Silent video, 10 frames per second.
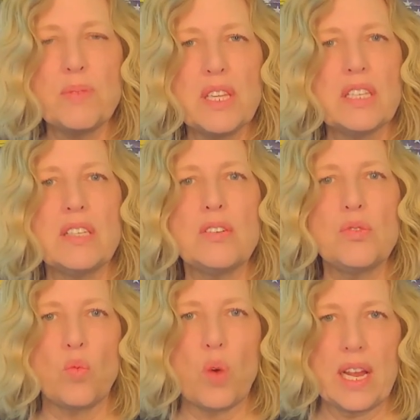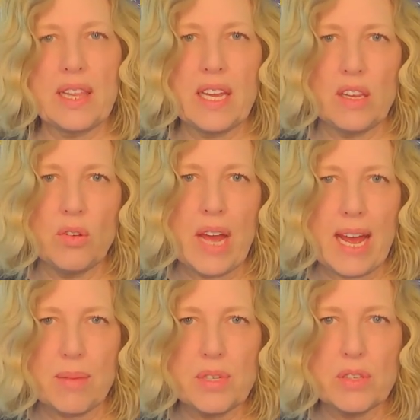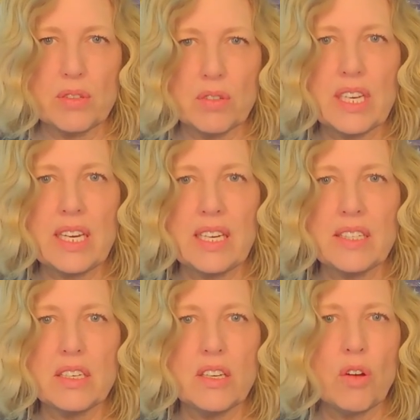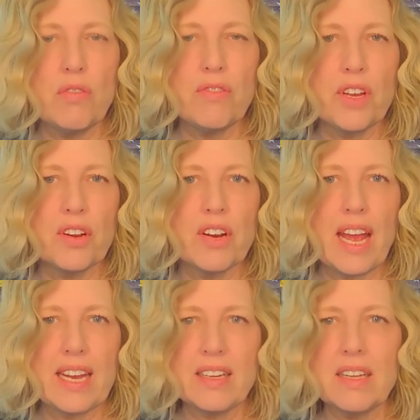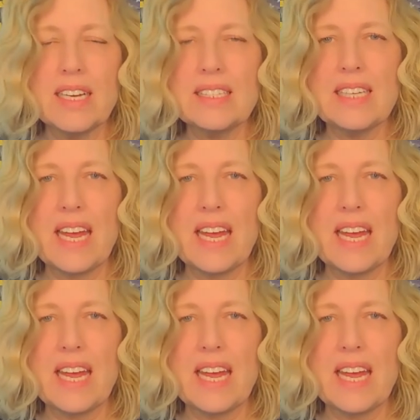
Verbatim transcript: but this is one that you absolutely need to know for your NCLEX.